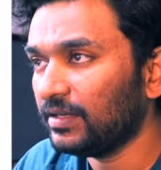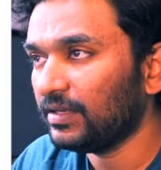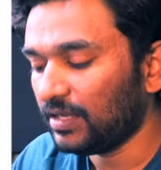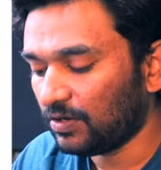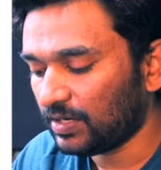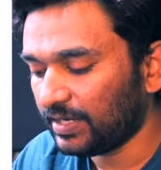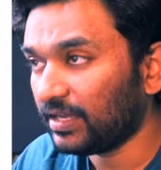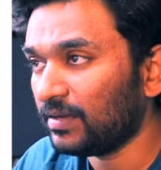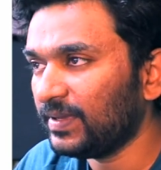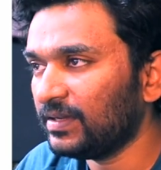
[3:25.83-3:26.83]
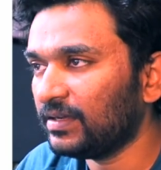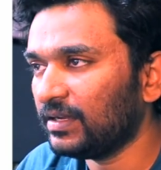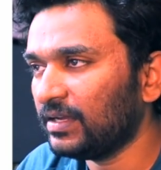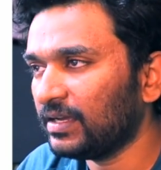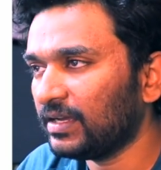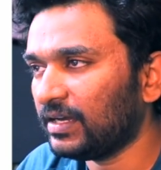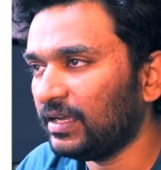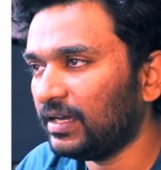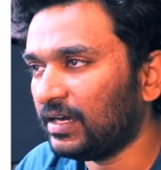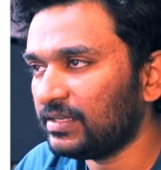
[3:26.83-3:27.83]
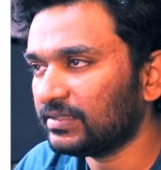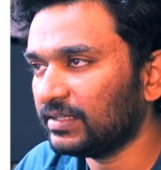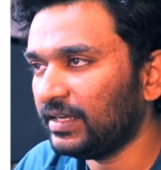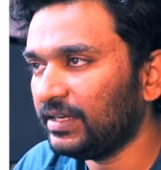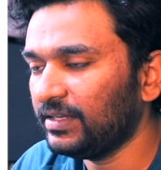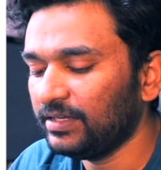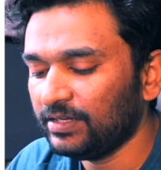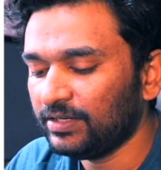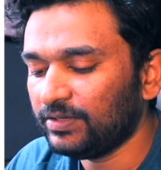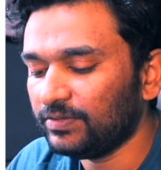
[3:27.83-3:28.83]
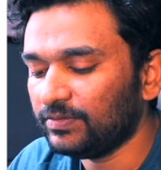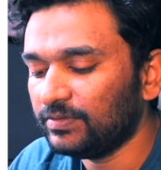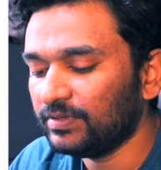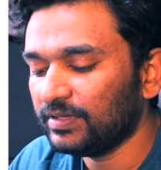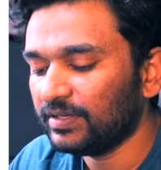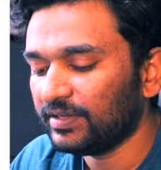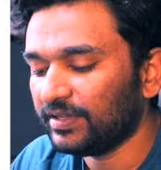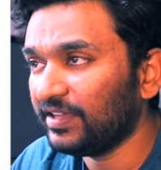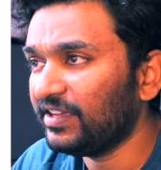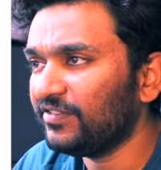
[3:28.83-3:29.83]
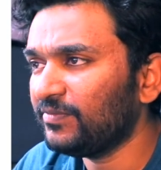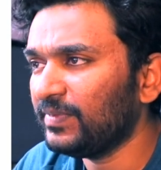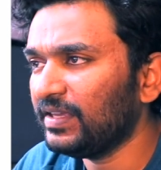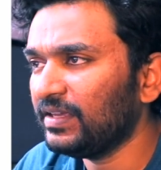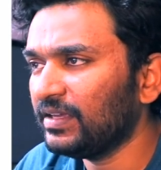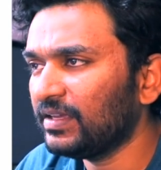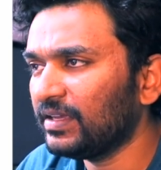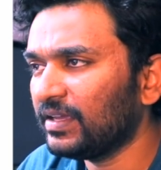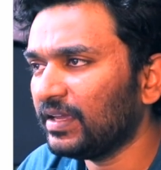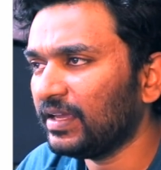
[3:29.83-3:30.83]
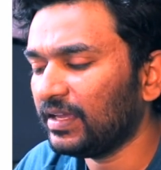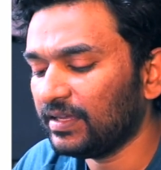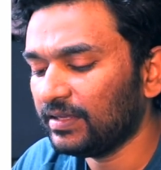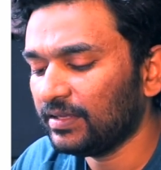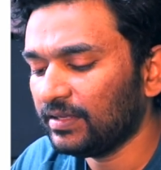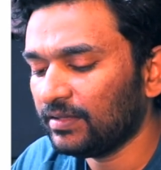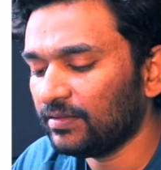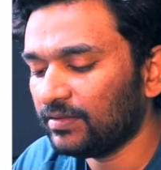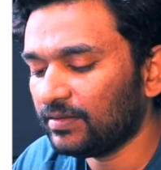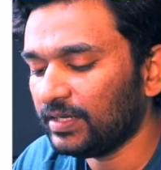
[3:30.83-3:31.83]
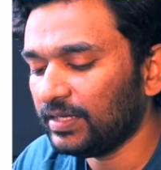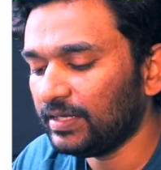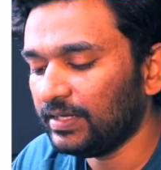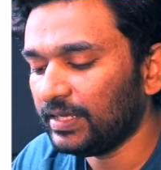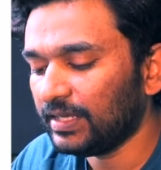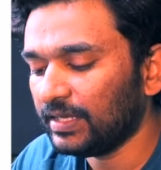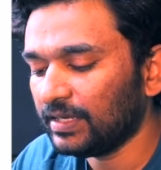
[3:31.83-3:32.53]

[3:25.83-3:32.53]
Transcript: Now I come here, I ask it to give me a 3-day